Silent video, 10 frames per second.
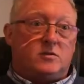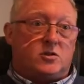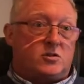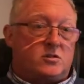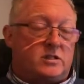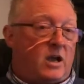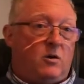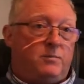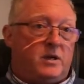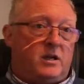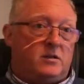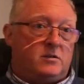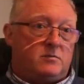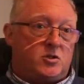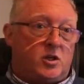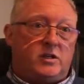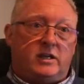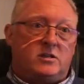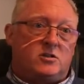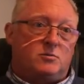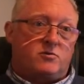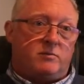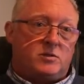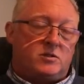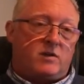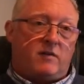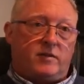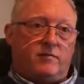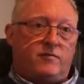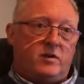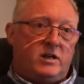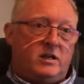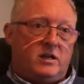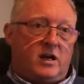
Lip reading: just set up and turned it into subscriptions rather than free.